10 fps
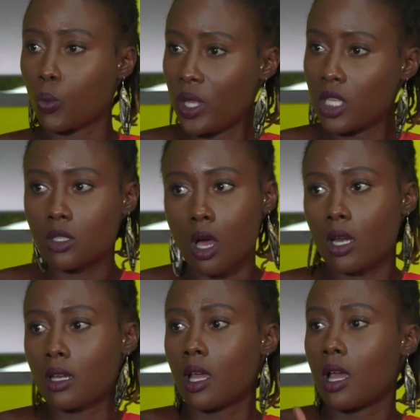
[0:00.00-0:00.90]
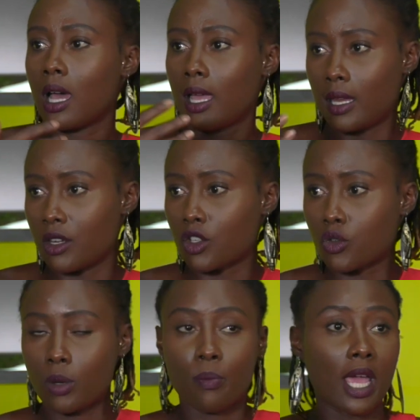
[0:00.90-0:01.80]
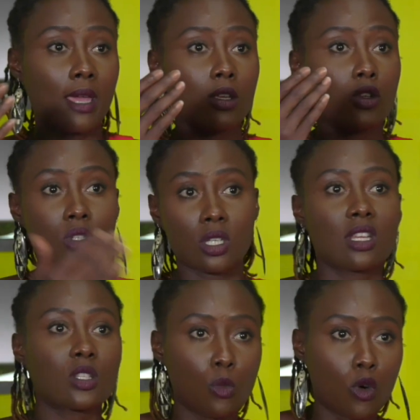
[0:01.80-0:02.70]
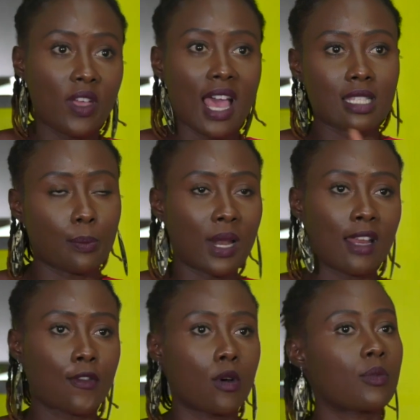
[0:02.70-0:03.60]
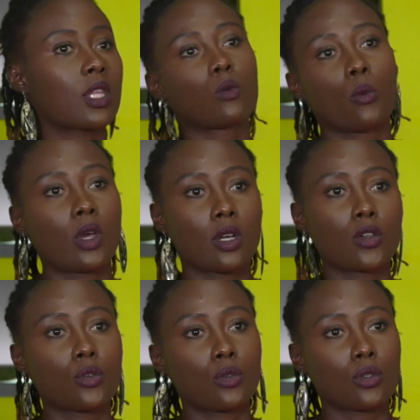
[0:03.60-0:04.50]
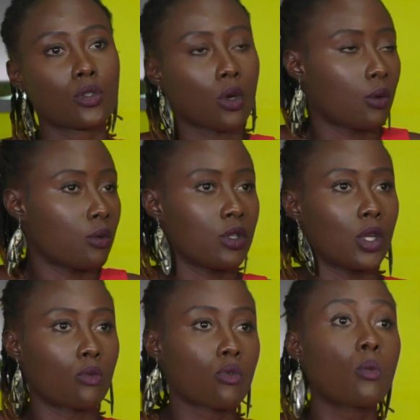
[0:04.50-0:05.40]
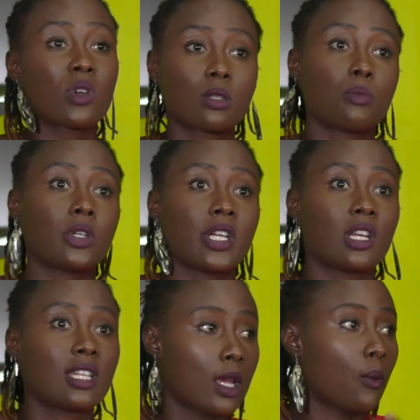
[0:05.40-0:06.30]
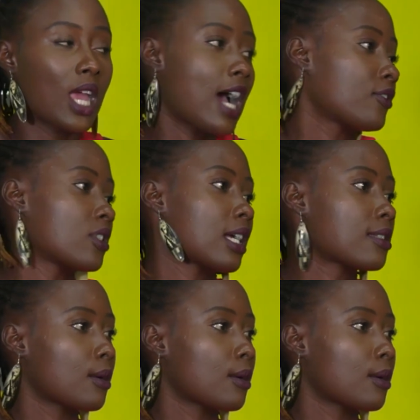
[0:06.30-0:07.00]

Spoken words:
we start an industry by using this movie as a platform, that's what we're gonna do. So, you know, Rome wasn't built in a day. We have to start